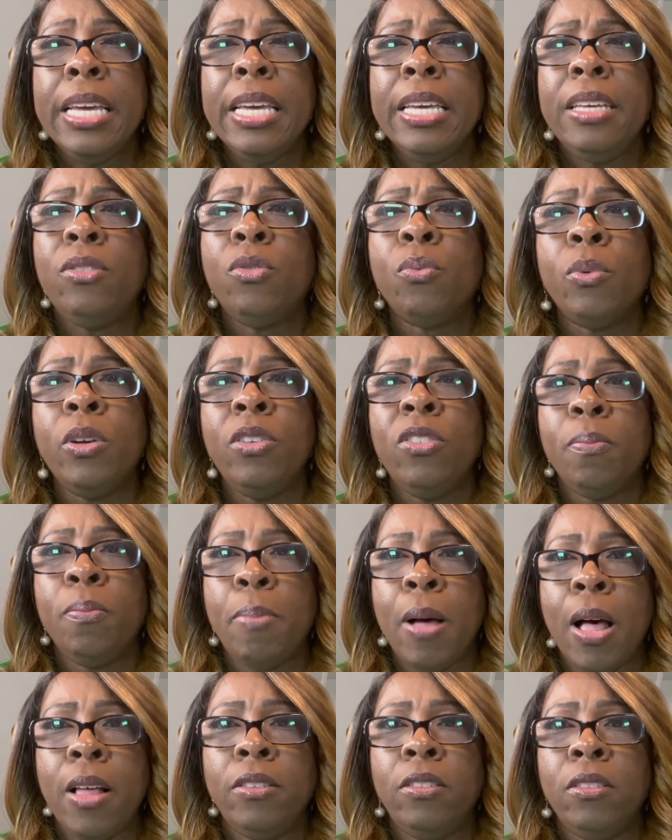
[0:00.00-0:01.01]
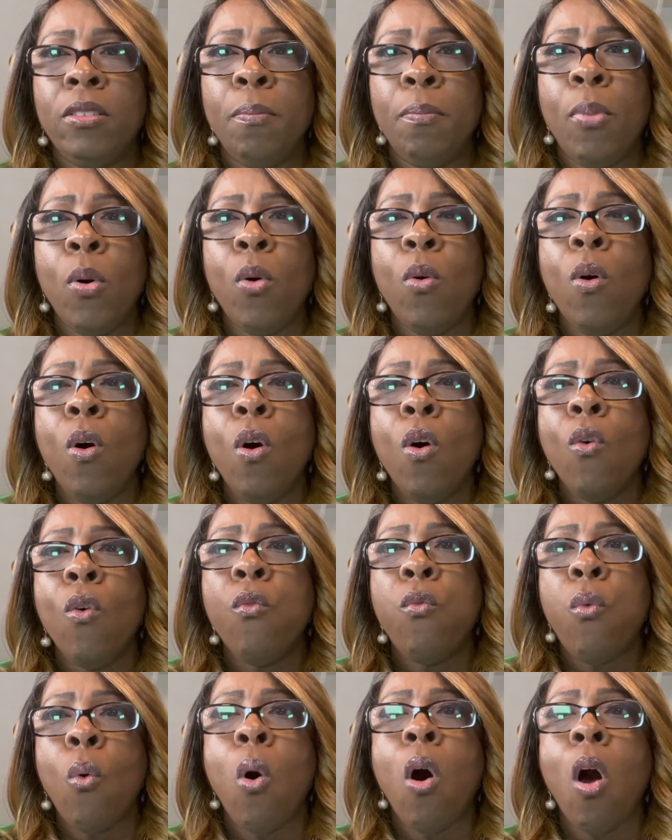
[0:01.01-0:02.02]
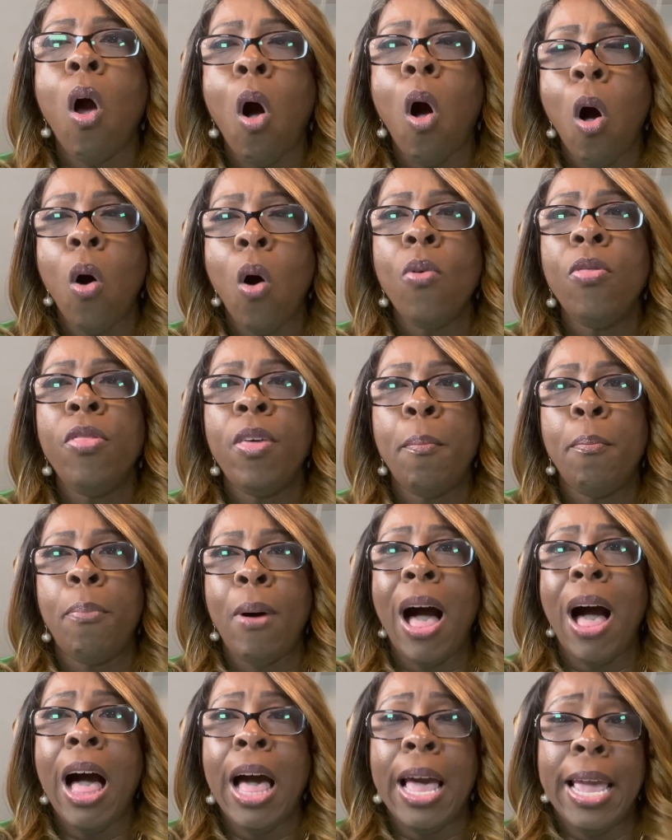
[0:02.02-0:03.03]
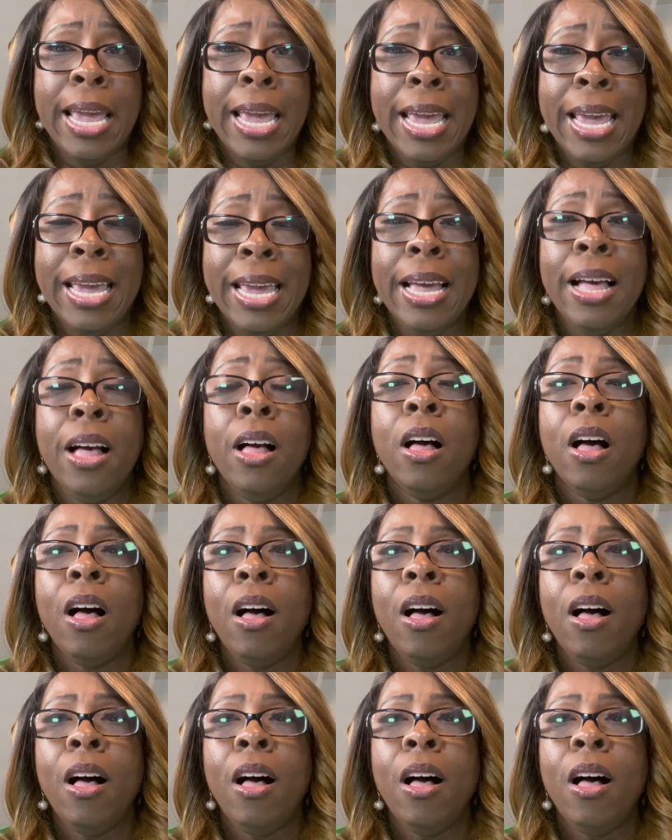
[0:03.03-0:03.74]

is responsible for all the buying